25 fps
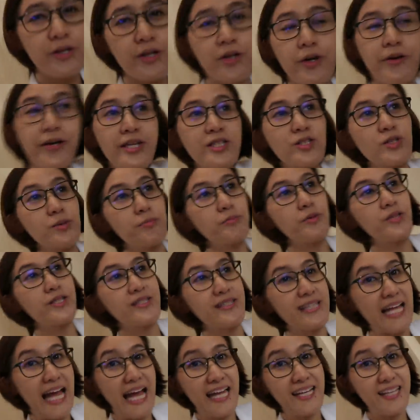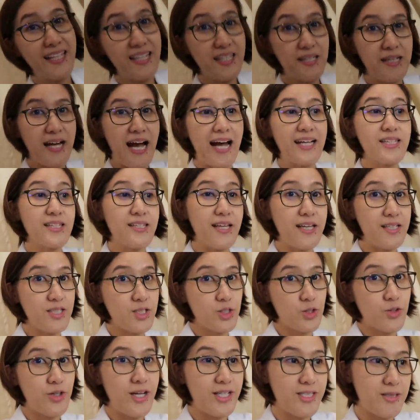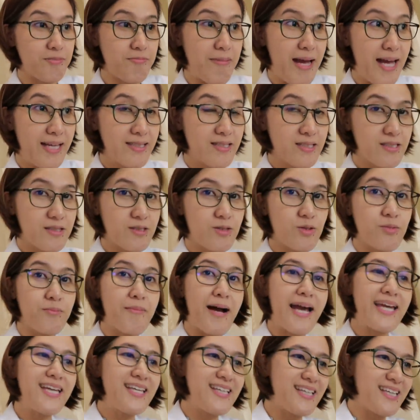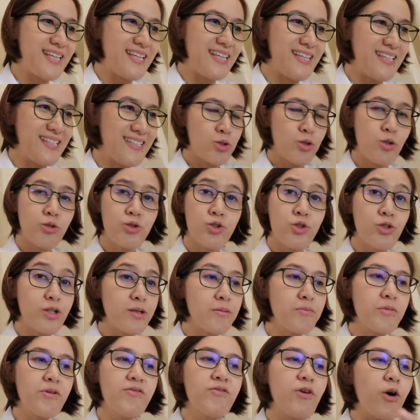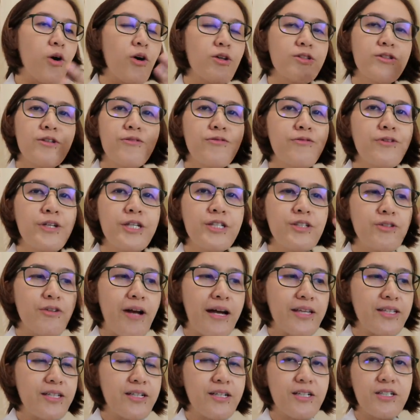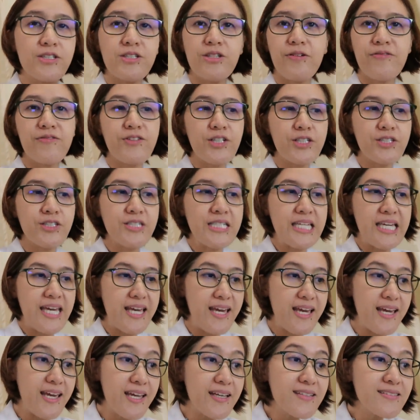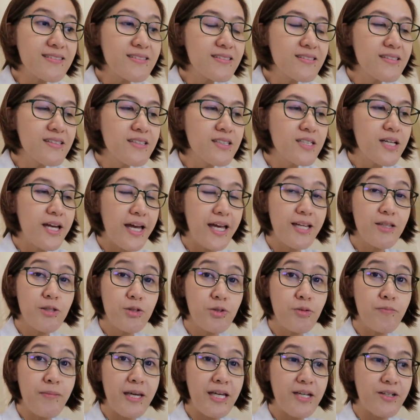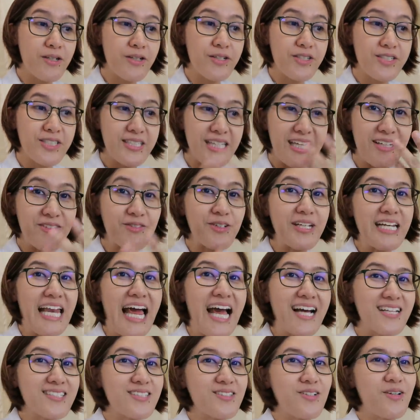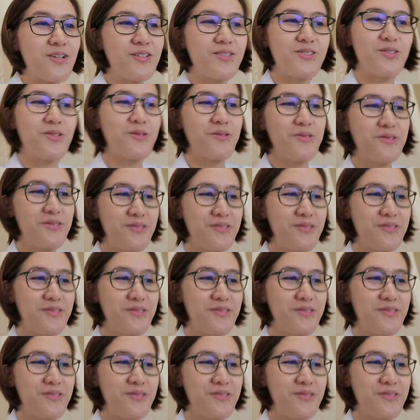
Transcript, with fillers: we're going to put Nannic anti-stress mask to Mikey. So to remove all the free radicals of the skin okay. and to make her skin relaxed also.